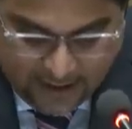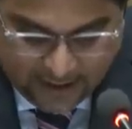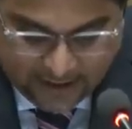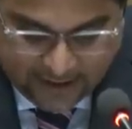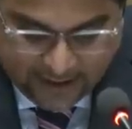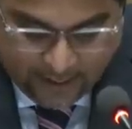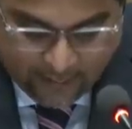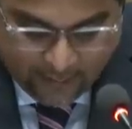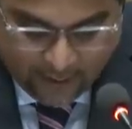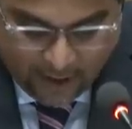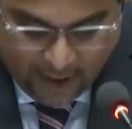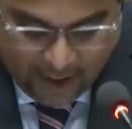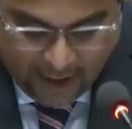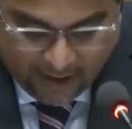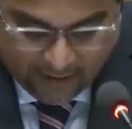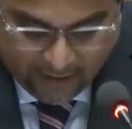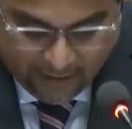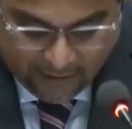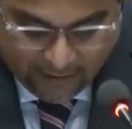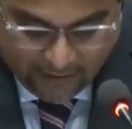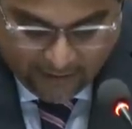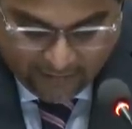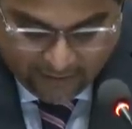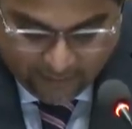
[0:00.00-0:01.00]
a
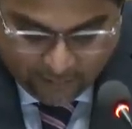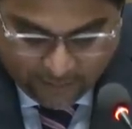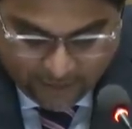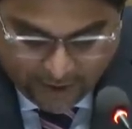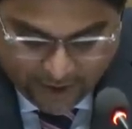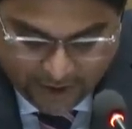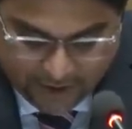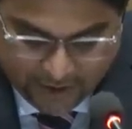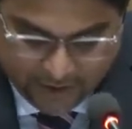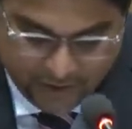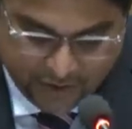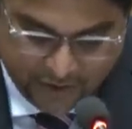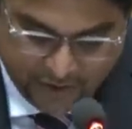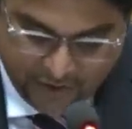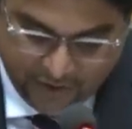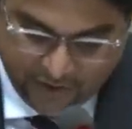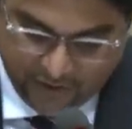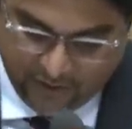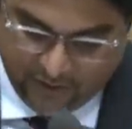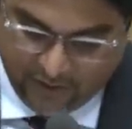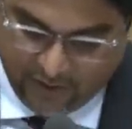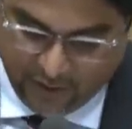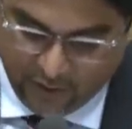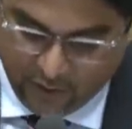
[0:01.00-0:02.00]
Demerara River Bridge,
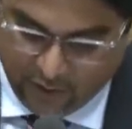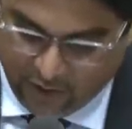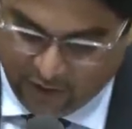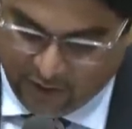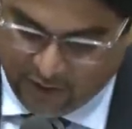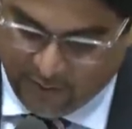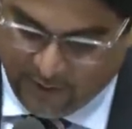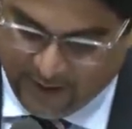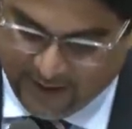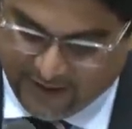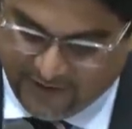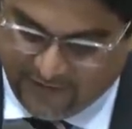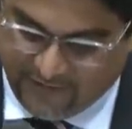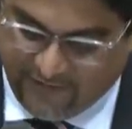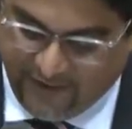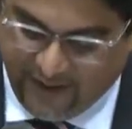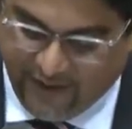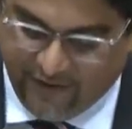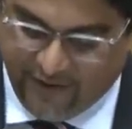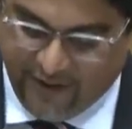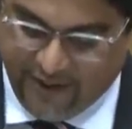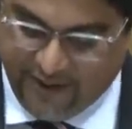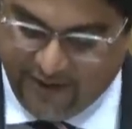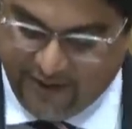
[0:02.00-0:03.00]
a Northwest
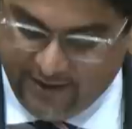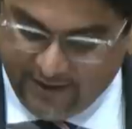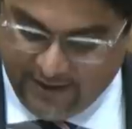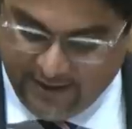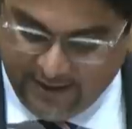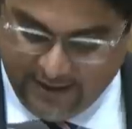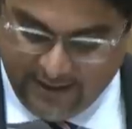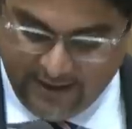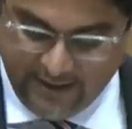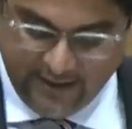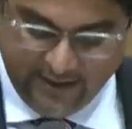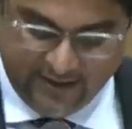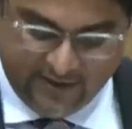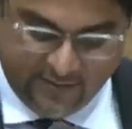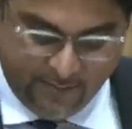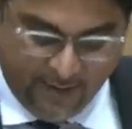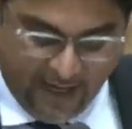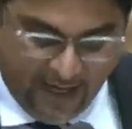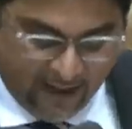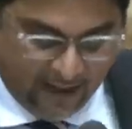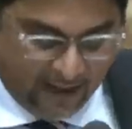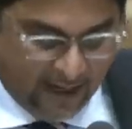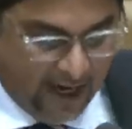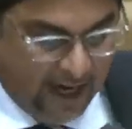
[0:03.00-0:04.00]
Ferry, East
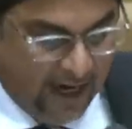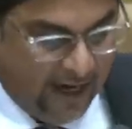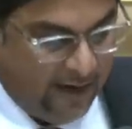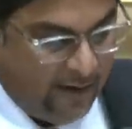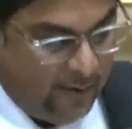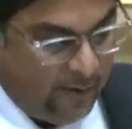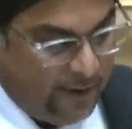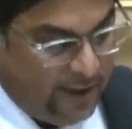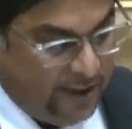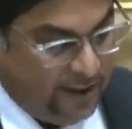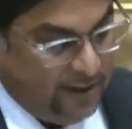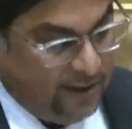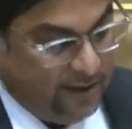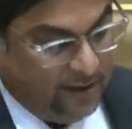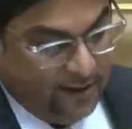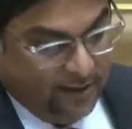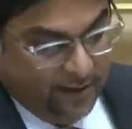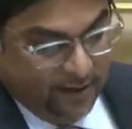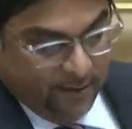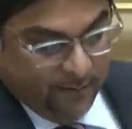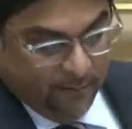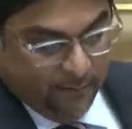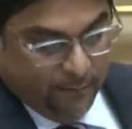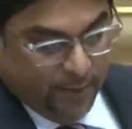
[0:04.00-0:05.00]
Bank Highway,
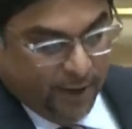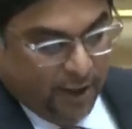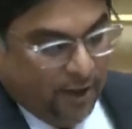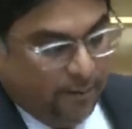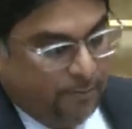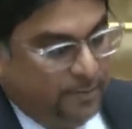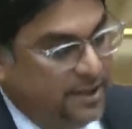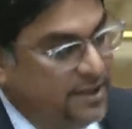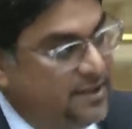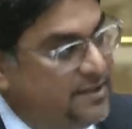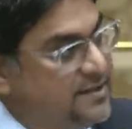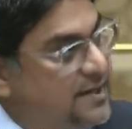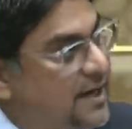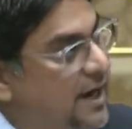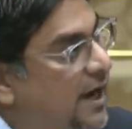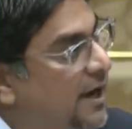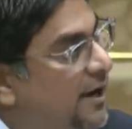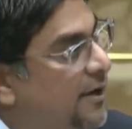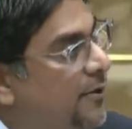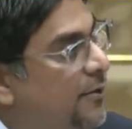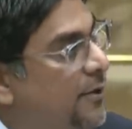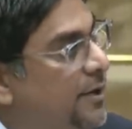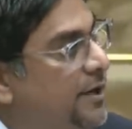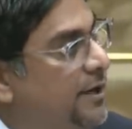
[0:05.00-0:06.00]
Burbies
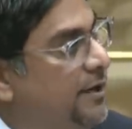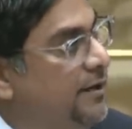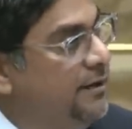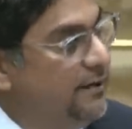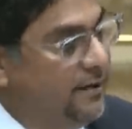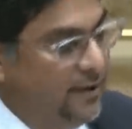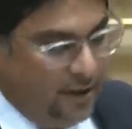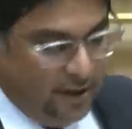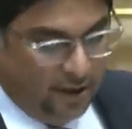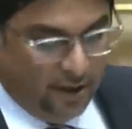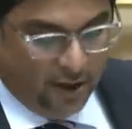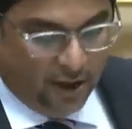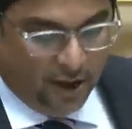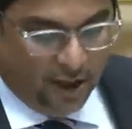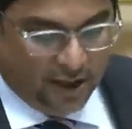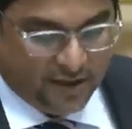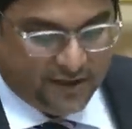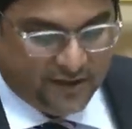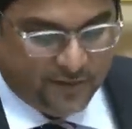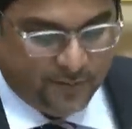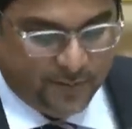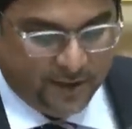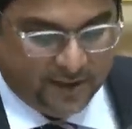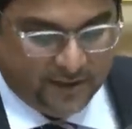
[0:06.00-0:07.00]
Highway,
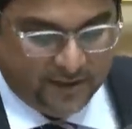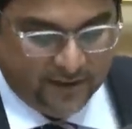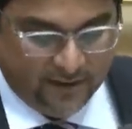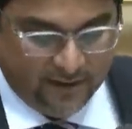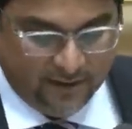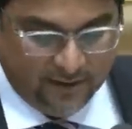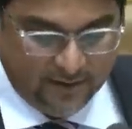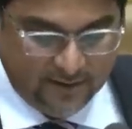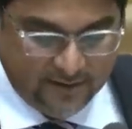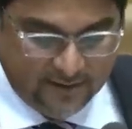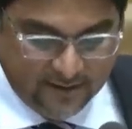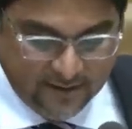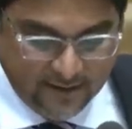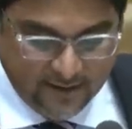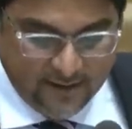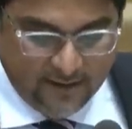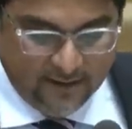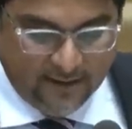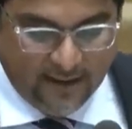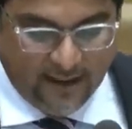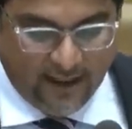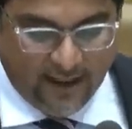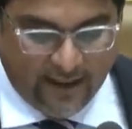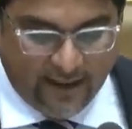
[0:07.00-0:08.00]
hospitals,
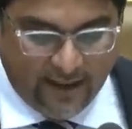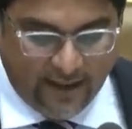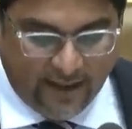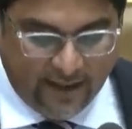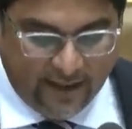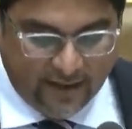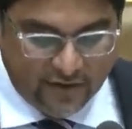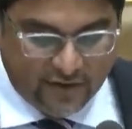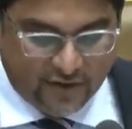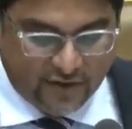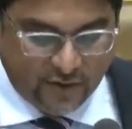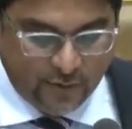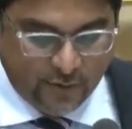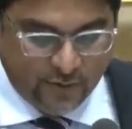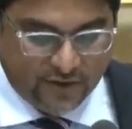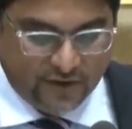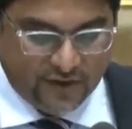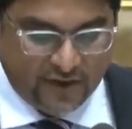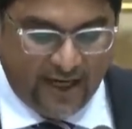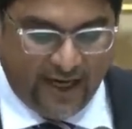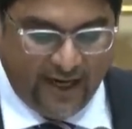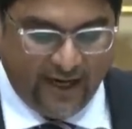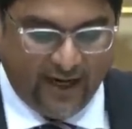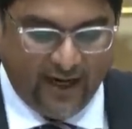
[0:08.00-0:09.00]
the
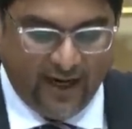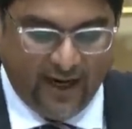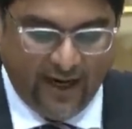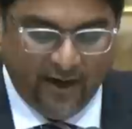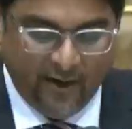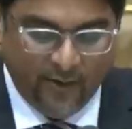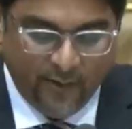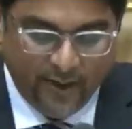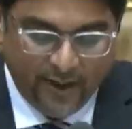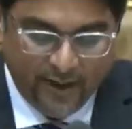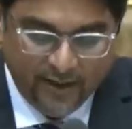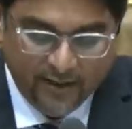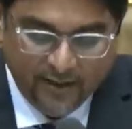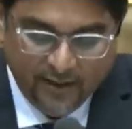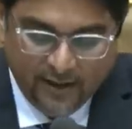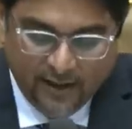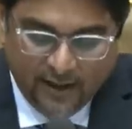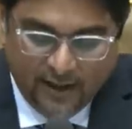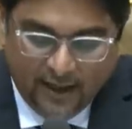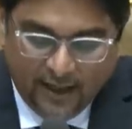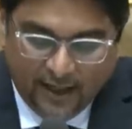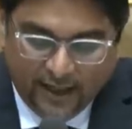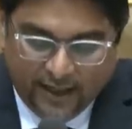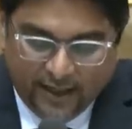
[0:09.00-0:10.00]
Linden-Suisdijk Highway,
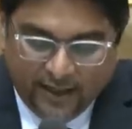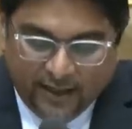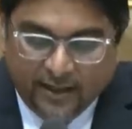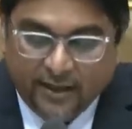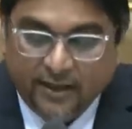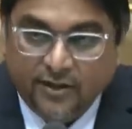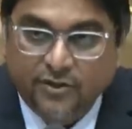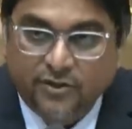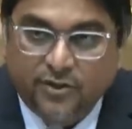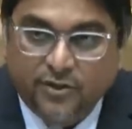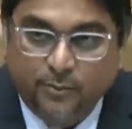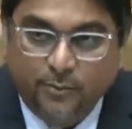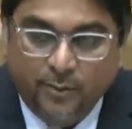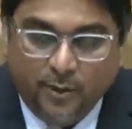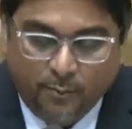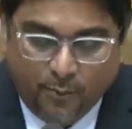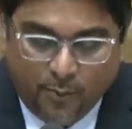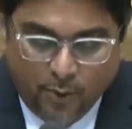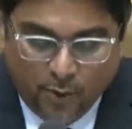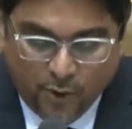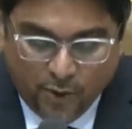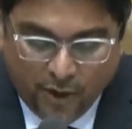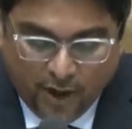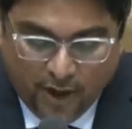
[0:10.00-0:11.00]
Linden to
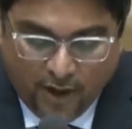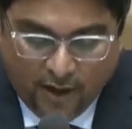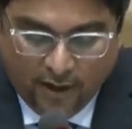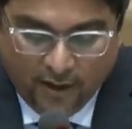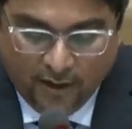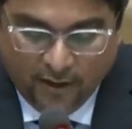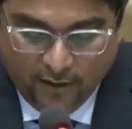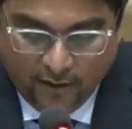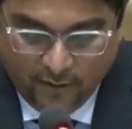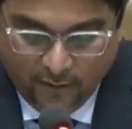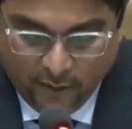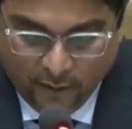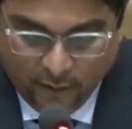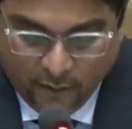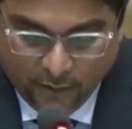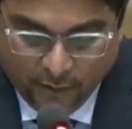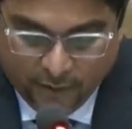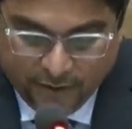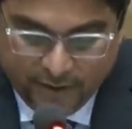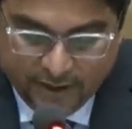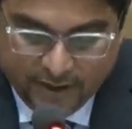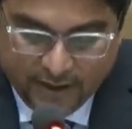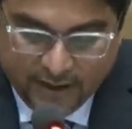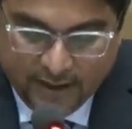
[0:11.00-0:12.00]
Mabura
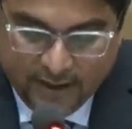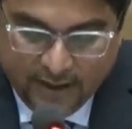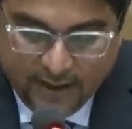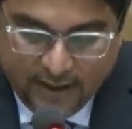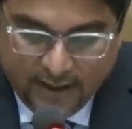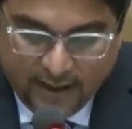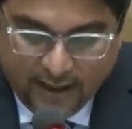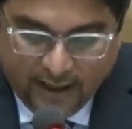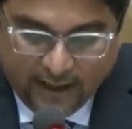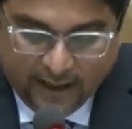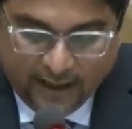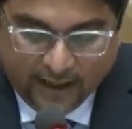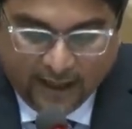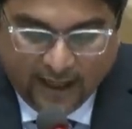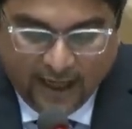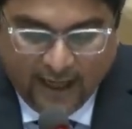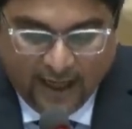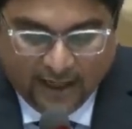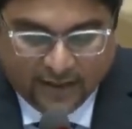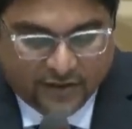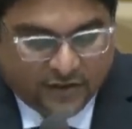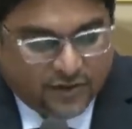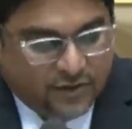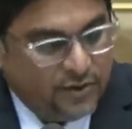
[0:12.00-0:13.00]
Road, and the
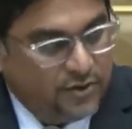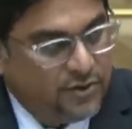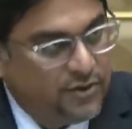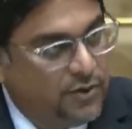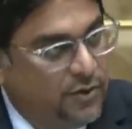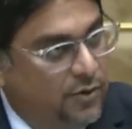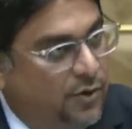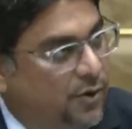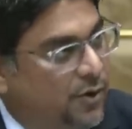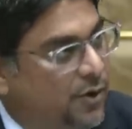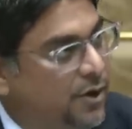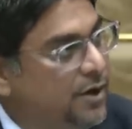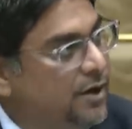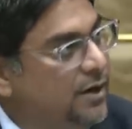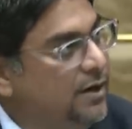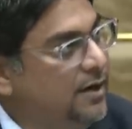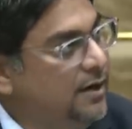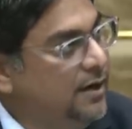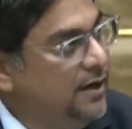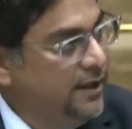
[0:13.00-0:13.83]
Gas to Shore